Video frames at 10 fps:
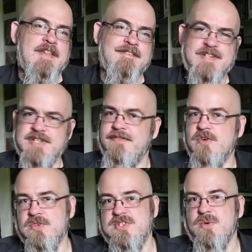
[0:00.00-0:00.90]
And there is of
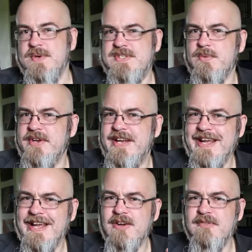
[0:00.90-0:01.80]
course always the wonder,
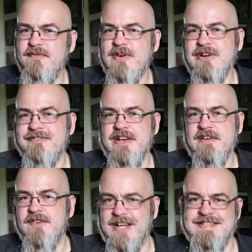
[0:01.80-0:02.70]
how far in
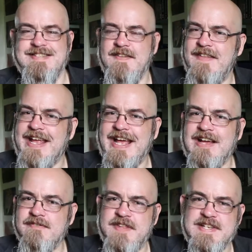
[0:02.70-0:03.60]
advance did they
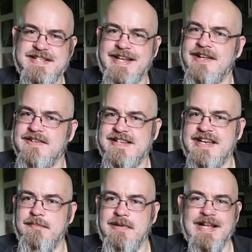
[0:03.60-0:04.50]
have this
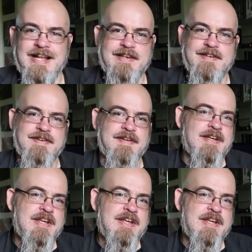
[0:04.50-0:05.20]
DLC planned?